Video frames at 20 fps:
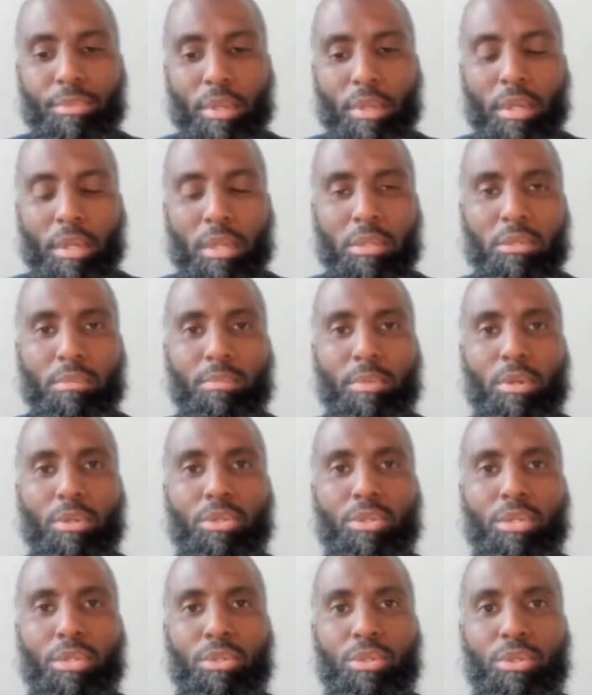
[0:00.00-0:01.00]
as a
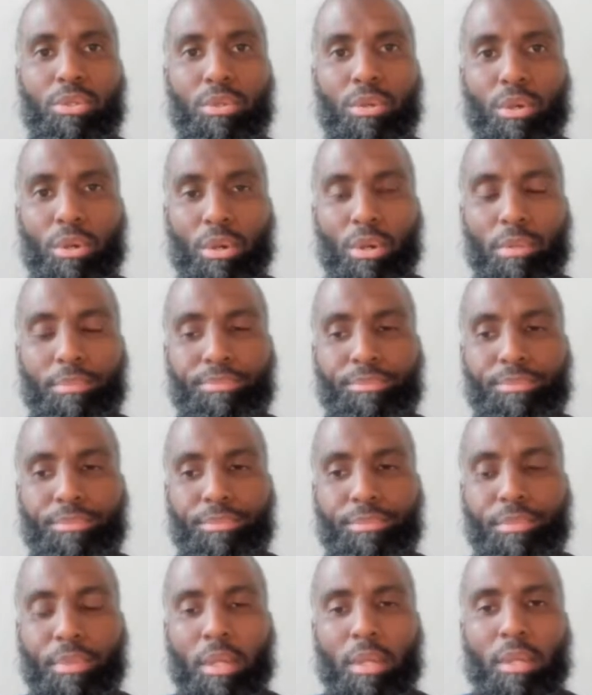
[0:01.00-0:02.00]
mercy to all,
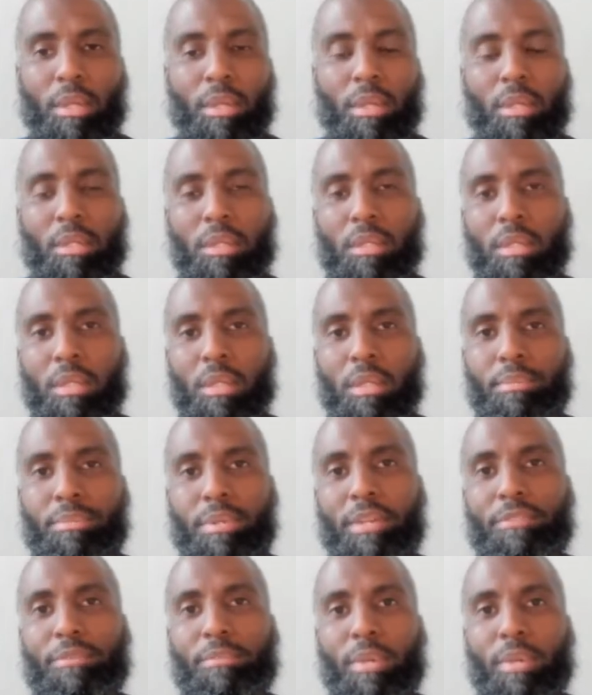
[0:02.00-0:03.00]
the
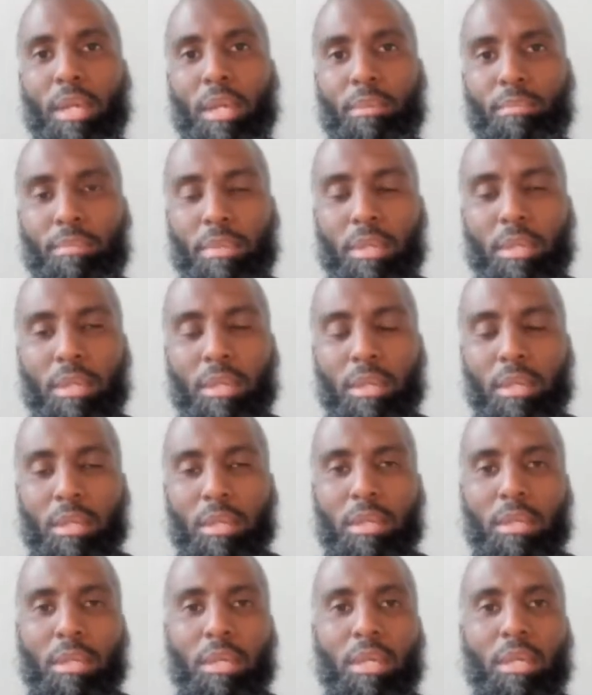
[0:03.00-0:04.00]
Prophet Muhammad,
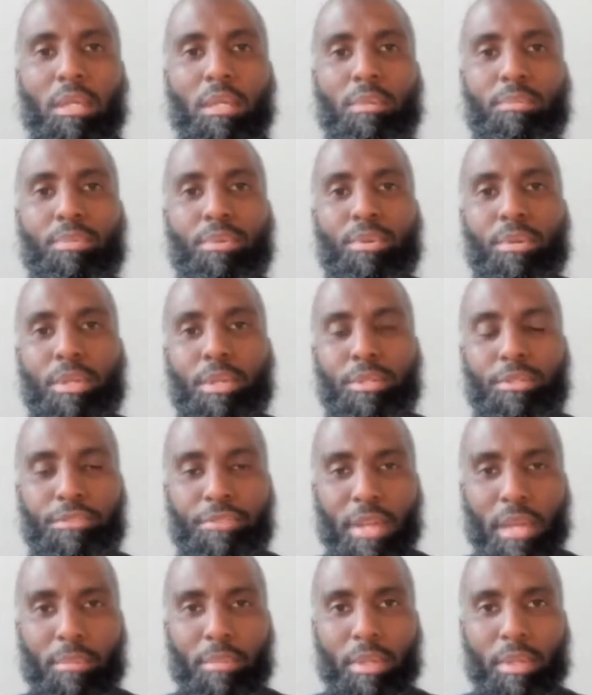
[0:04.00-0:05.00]
and upon his
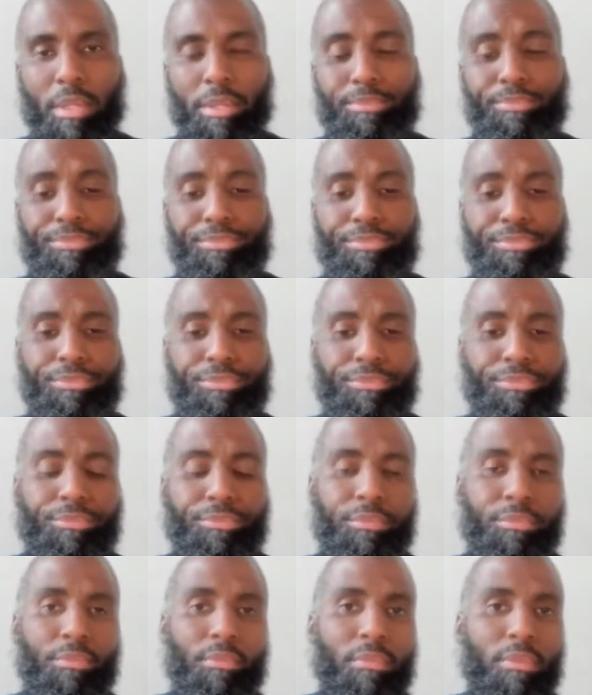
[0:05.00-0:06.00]
family,
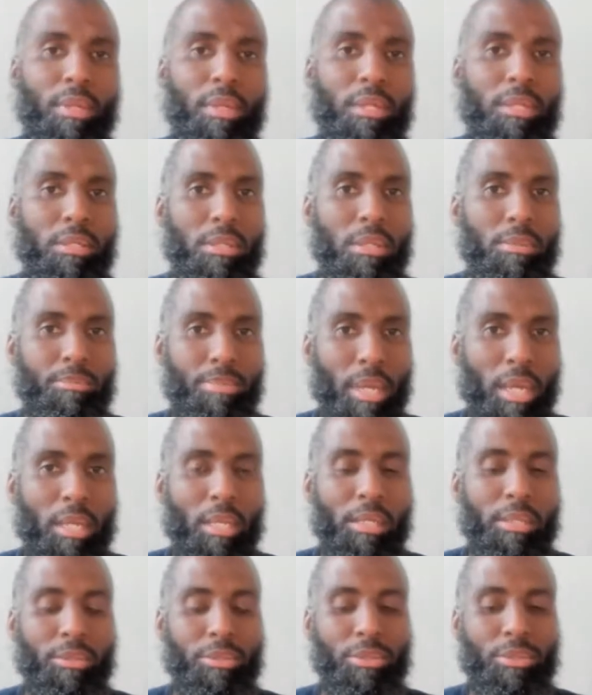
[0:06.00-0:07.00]
his
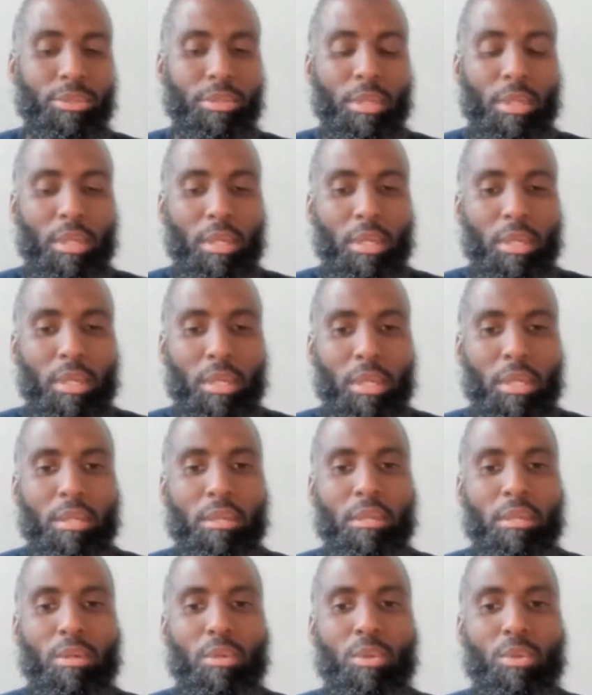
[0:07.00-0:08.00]
companions,
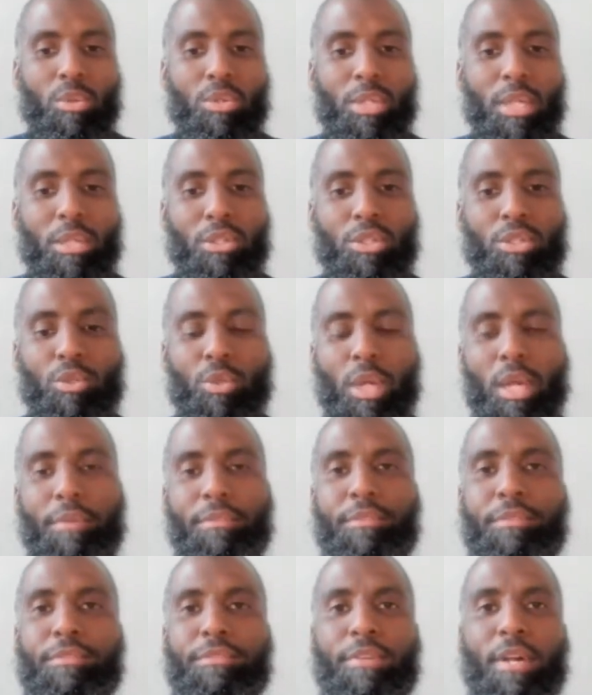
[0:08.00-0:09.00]
and those that strive
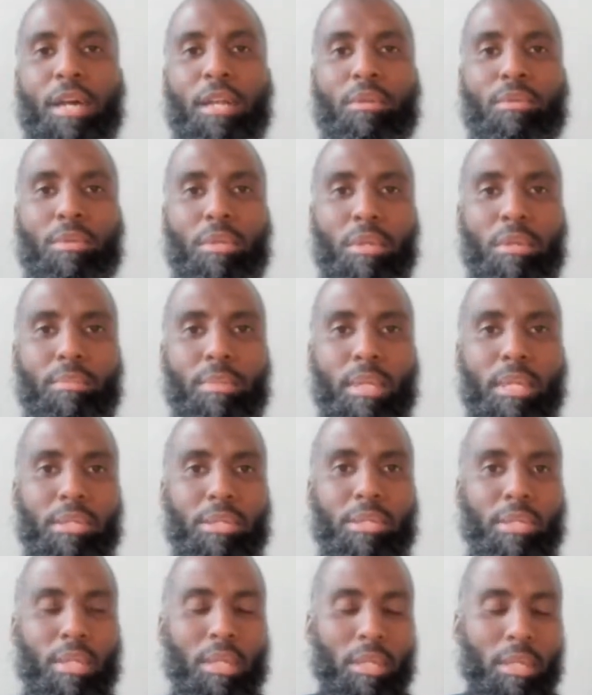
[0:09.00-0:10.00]
to follow them
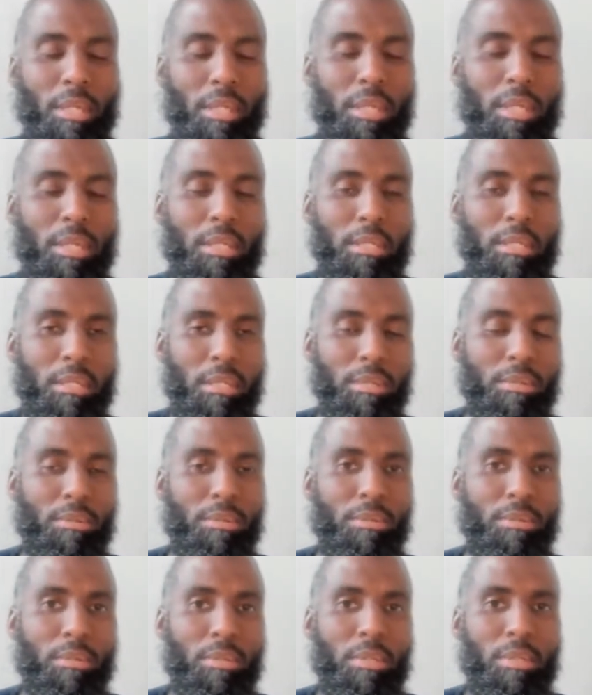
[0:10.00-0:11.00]
excellently
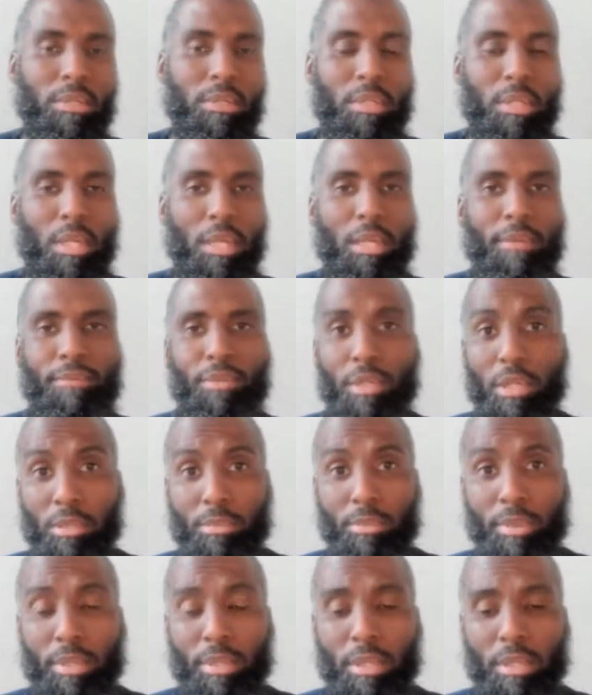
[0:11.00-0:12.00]
until the day of
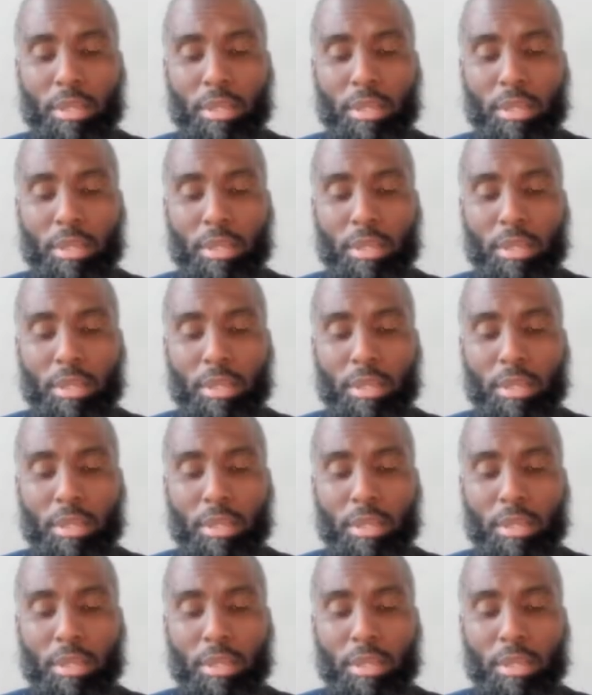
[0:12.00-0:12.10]
judgment.